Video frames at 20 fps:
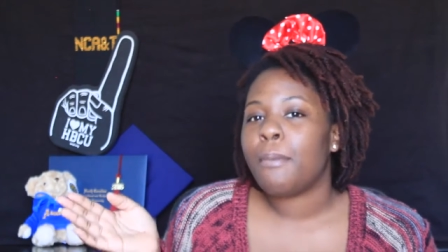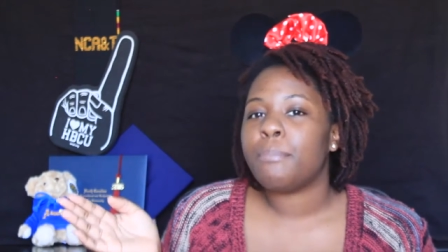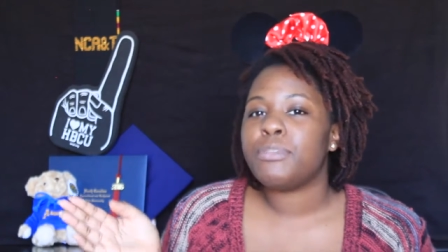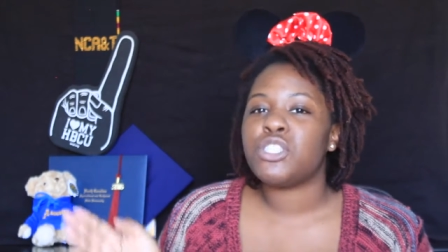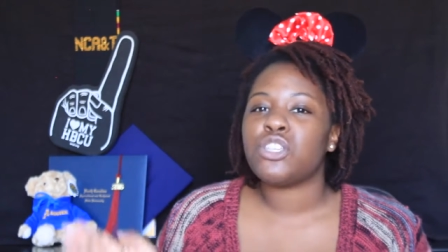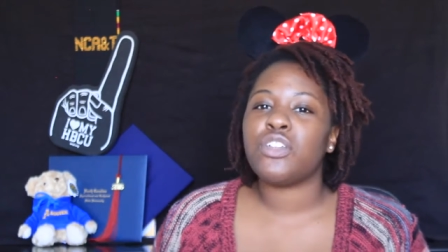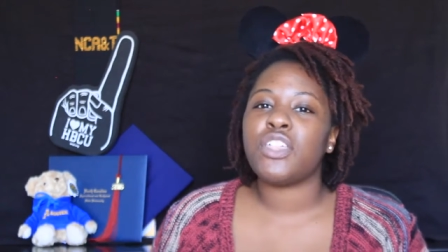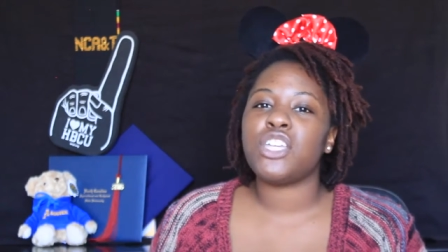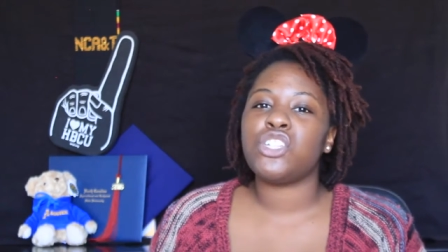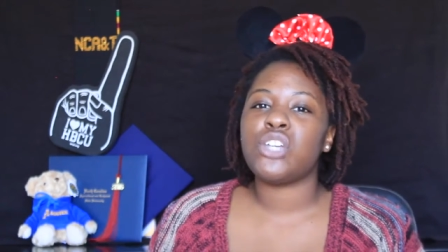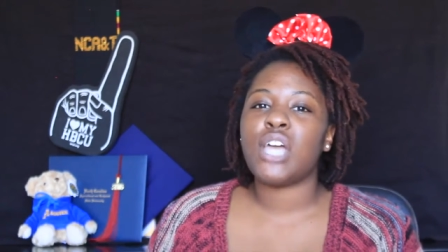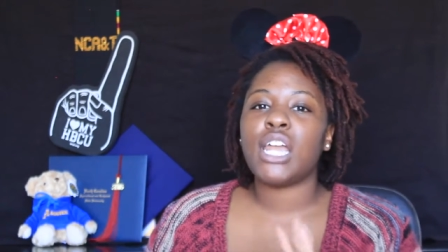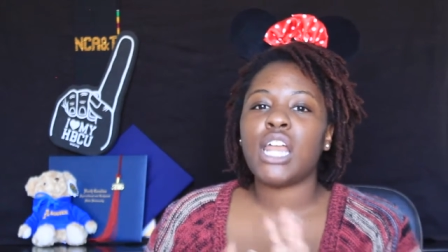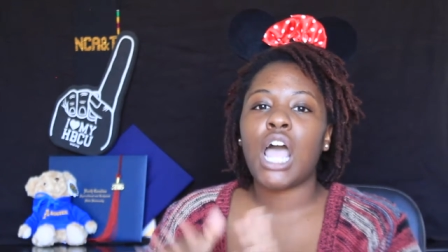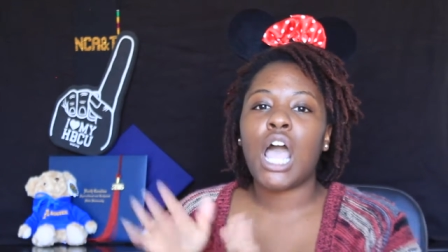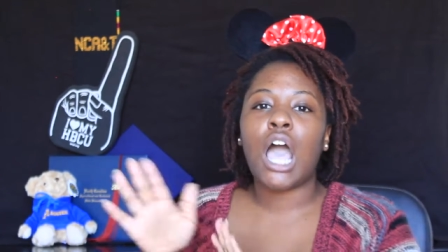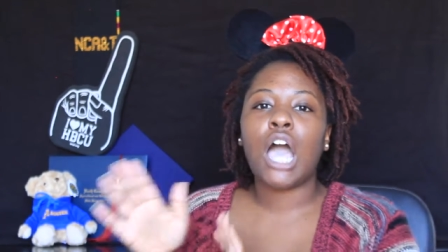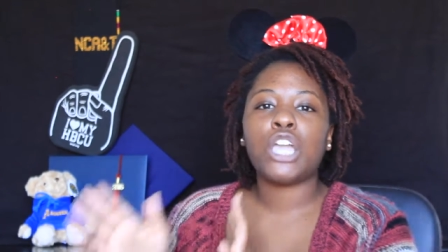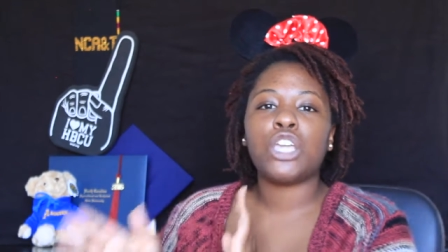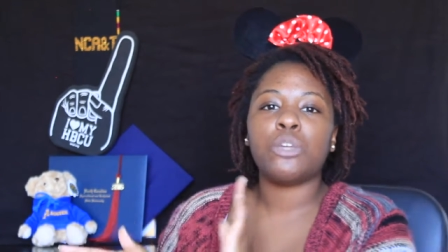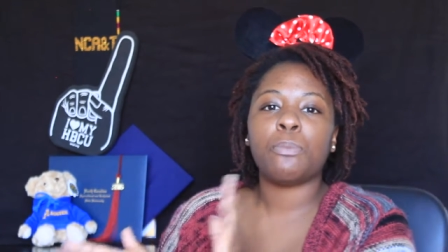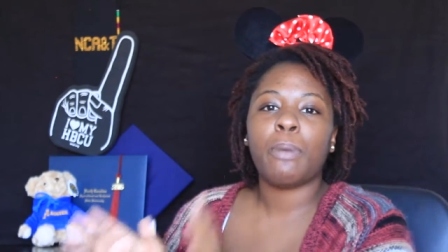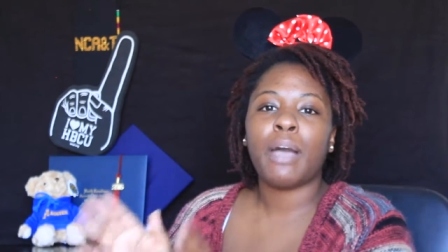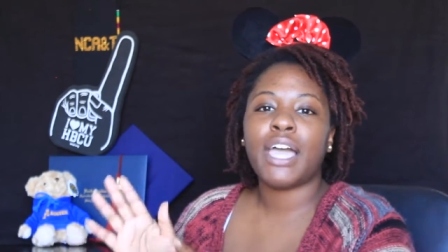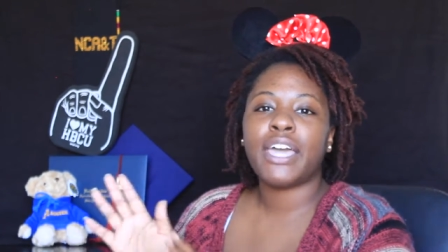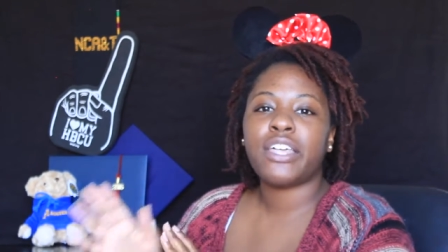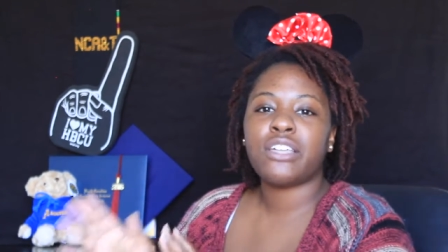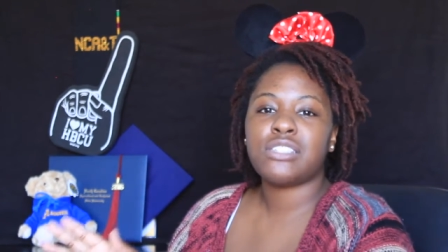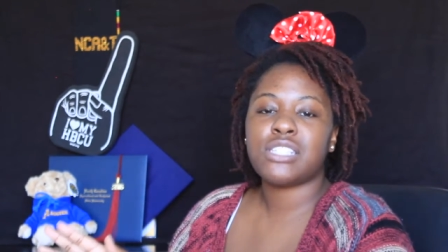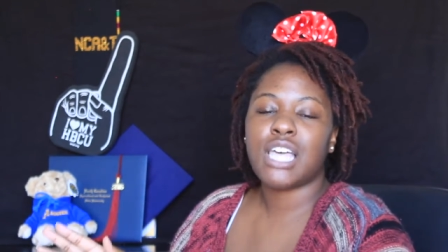So they try to
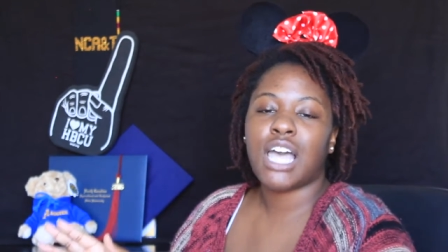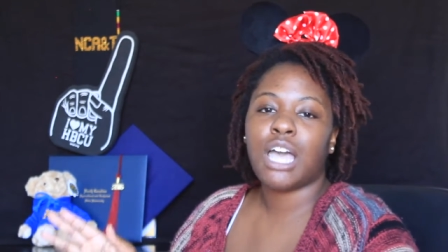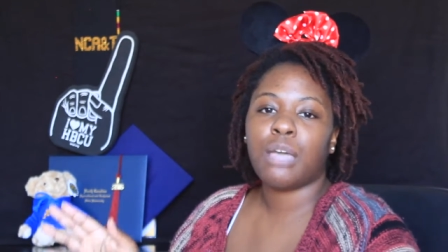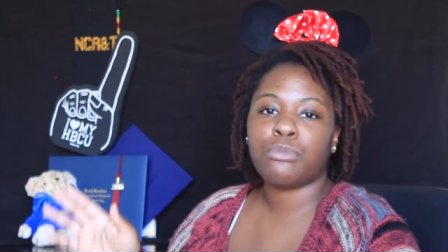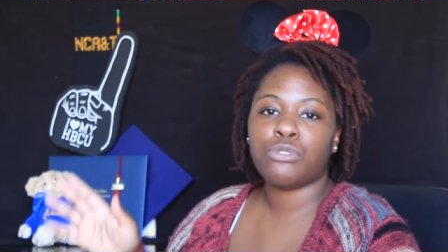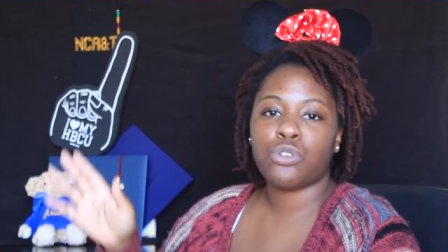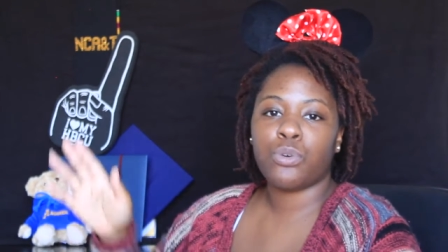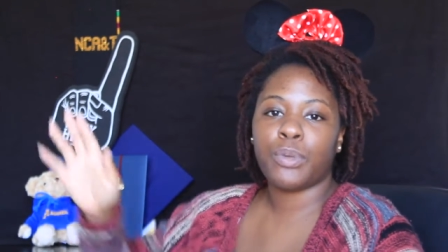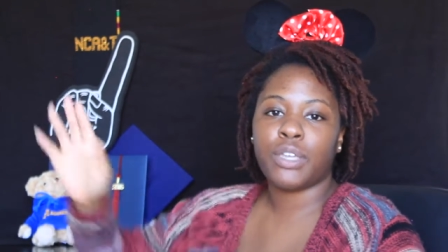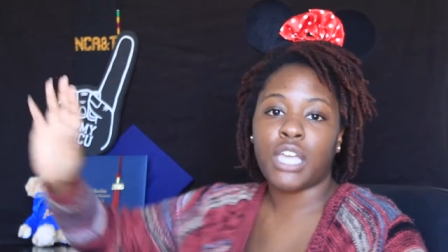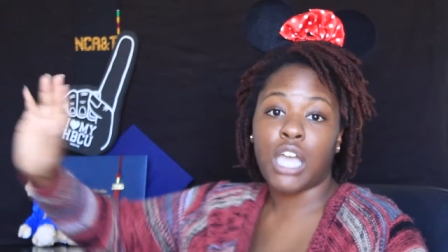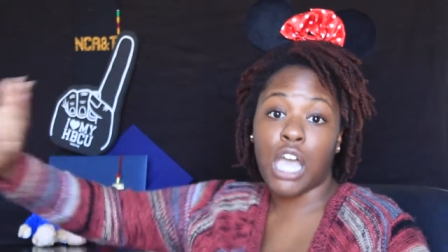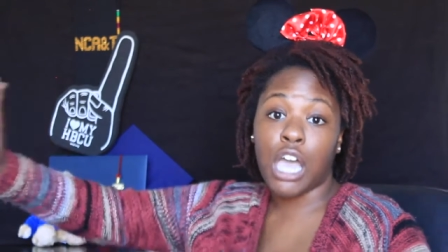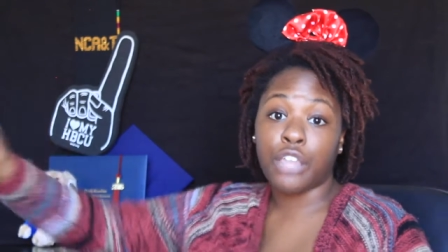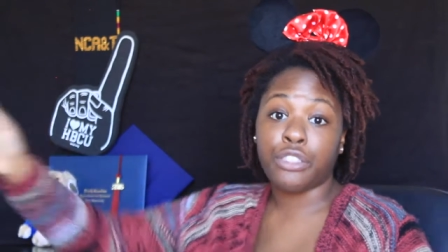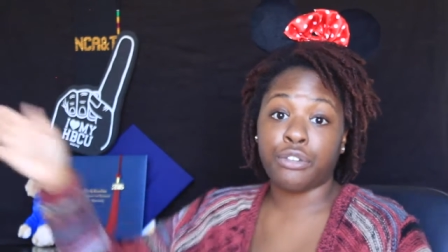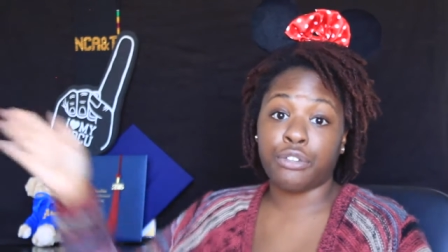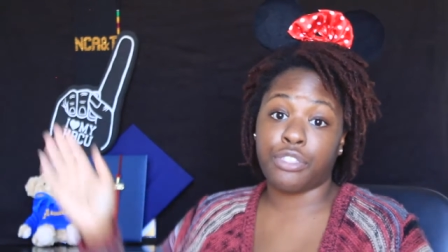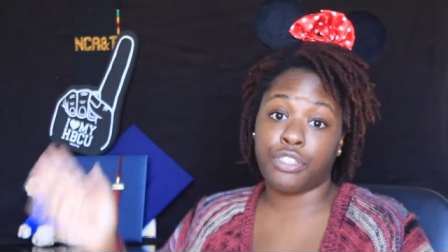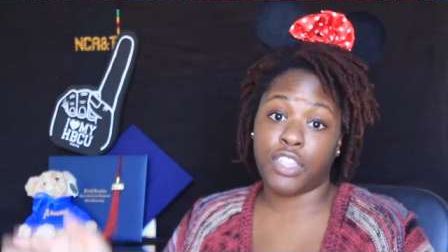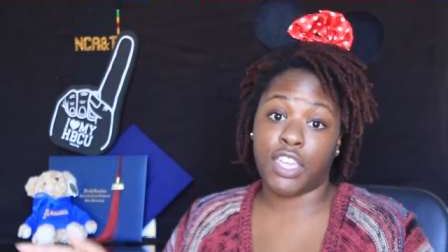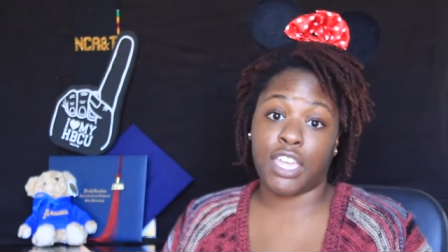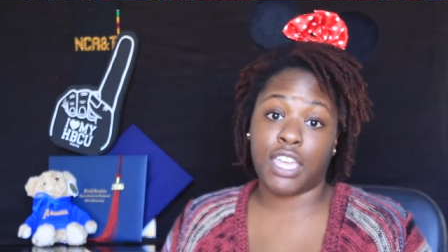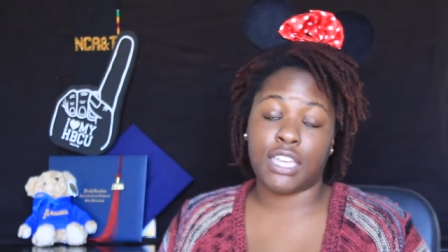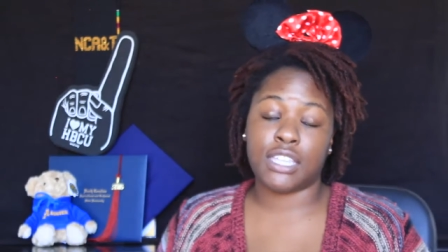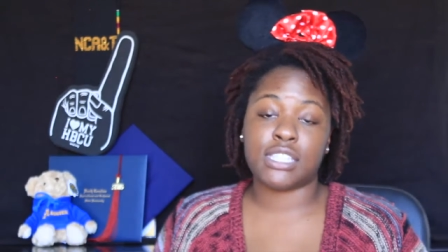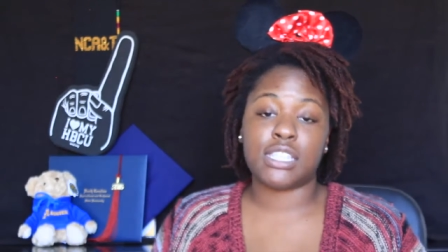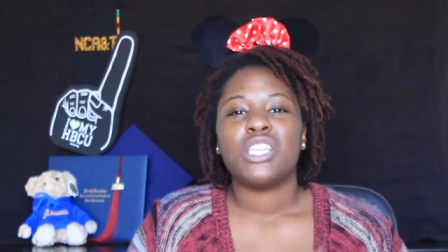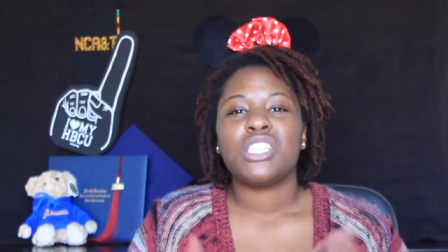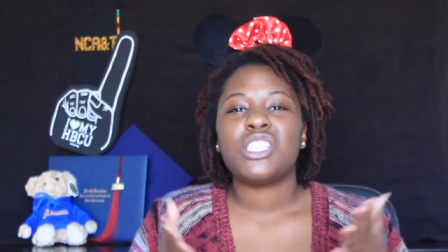occupy their time doing other
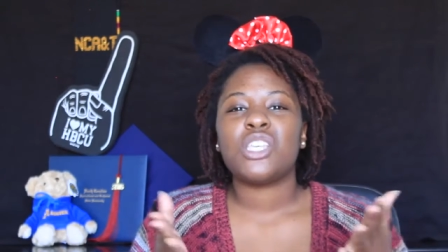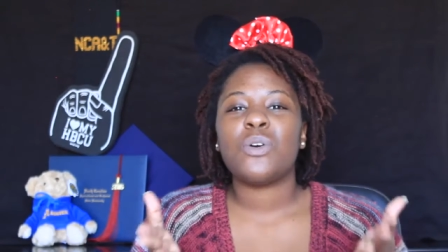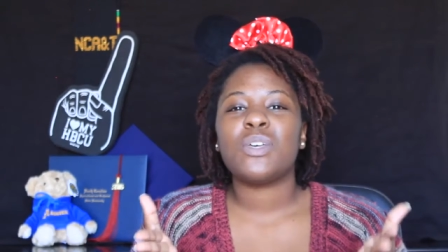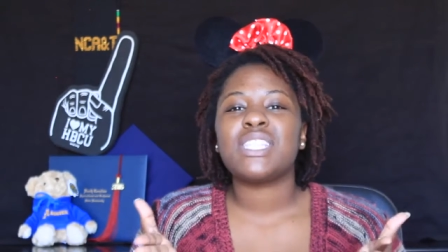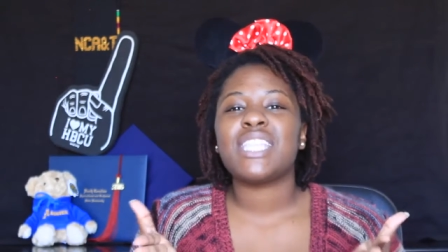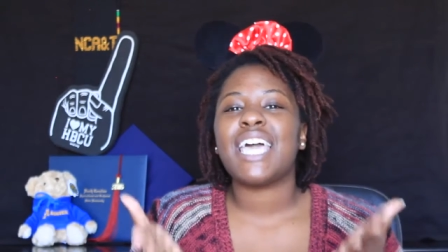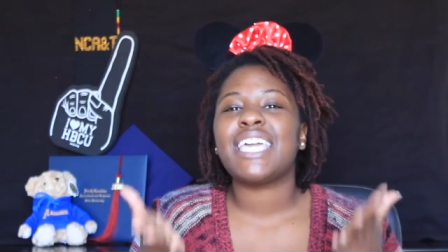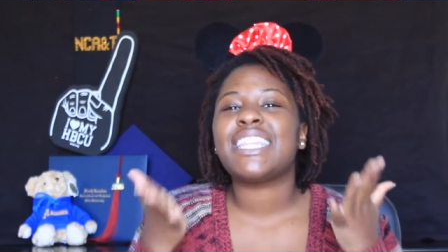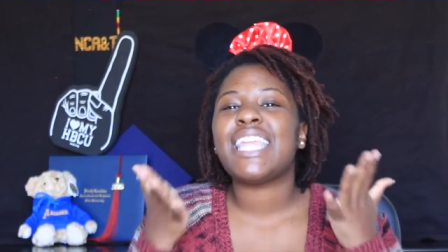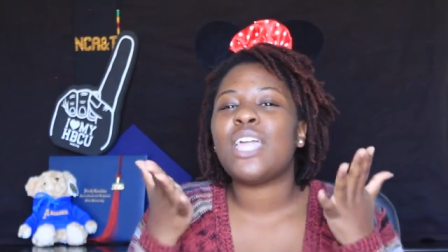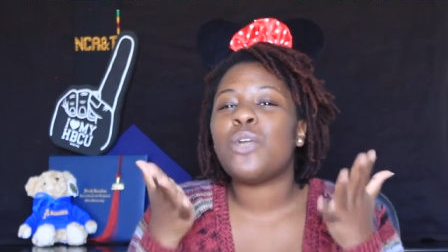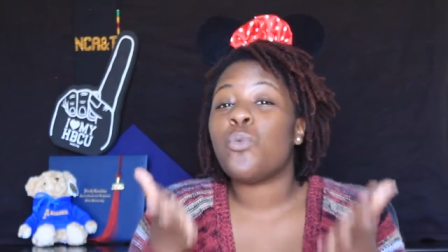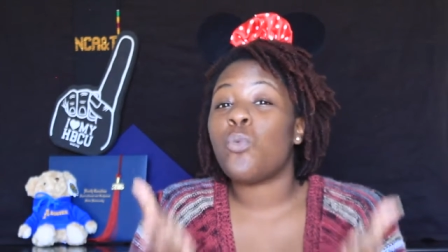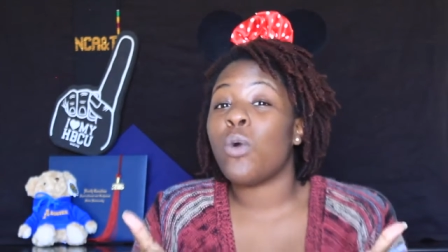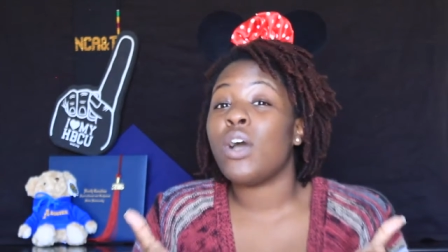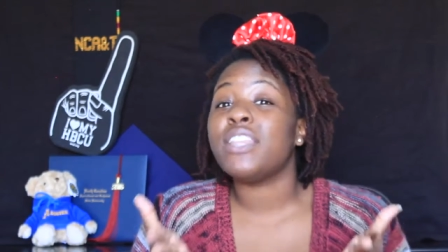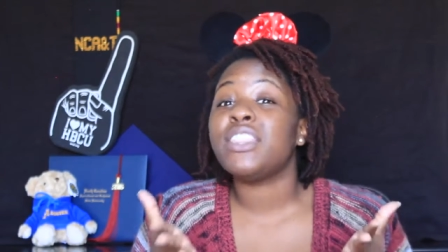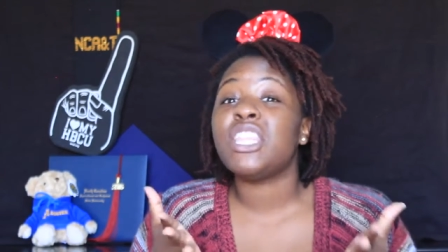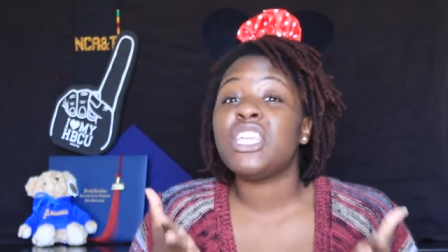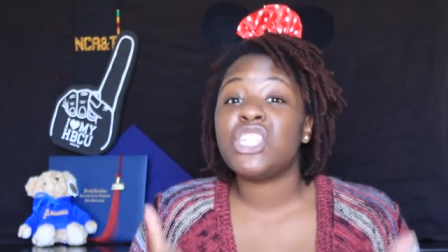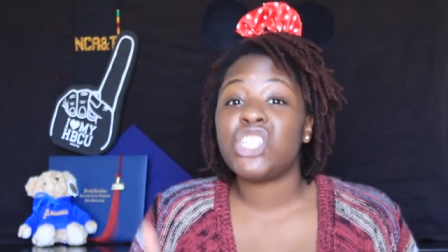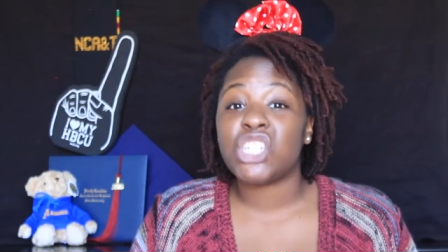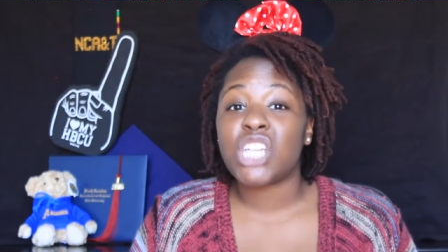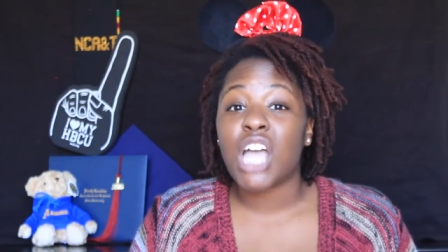things. So it's like they want the